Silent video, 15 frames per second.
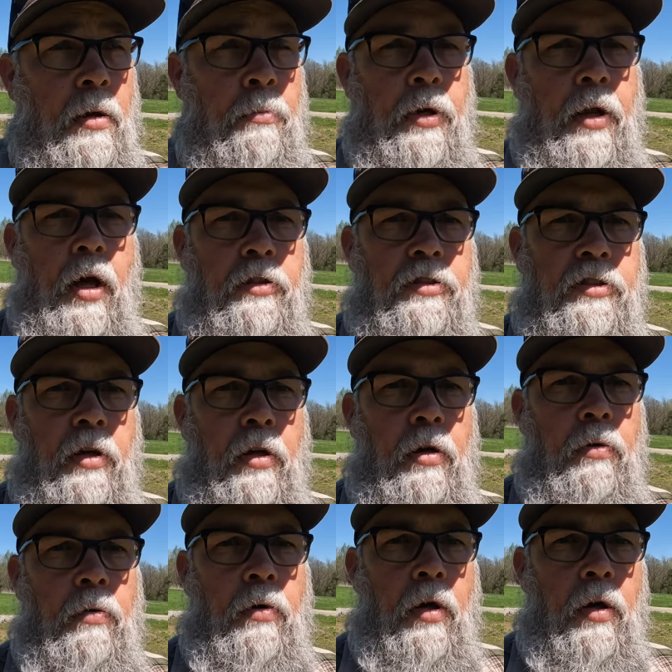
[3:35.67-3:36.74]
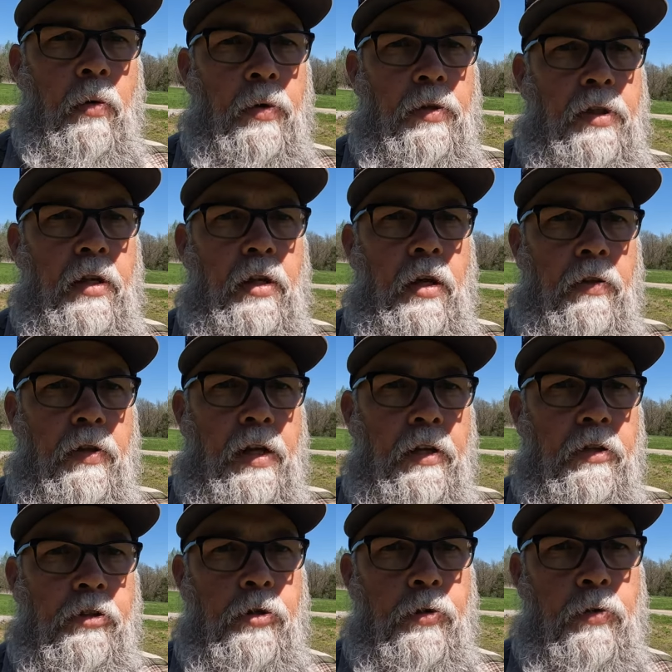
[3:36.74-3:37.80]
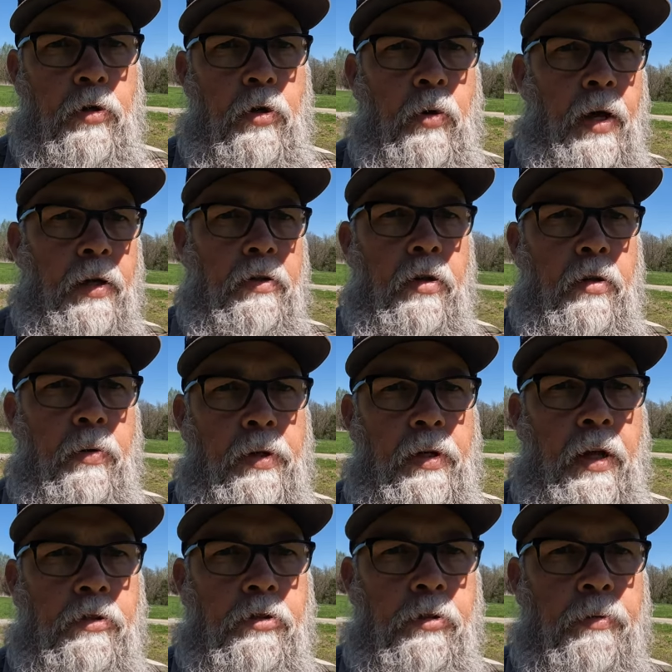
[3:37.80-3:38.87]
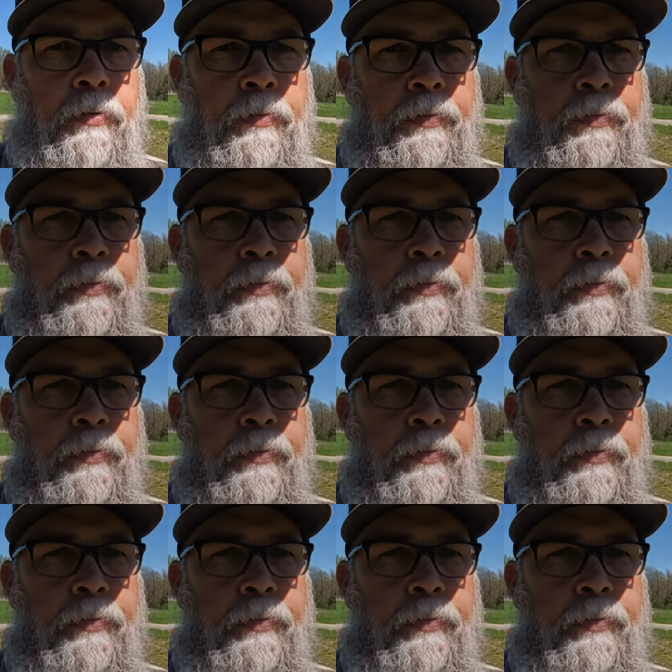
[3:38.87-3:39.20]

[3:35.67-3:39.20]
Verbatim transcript: but also with any other kind of shoot you go out to do in nature.